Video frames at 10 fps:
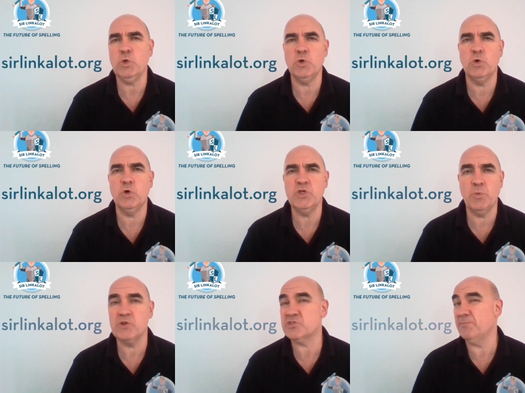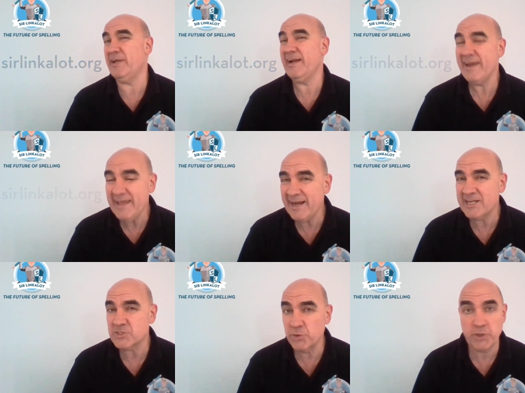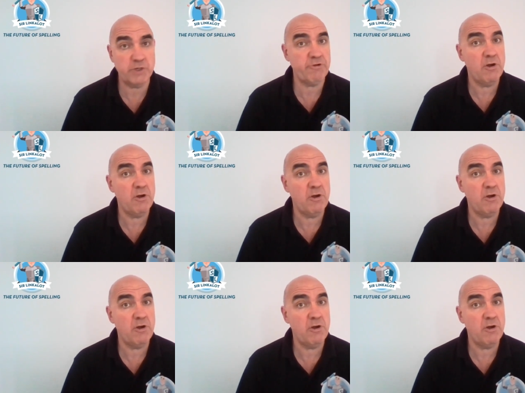or you want something linked, or you've got your own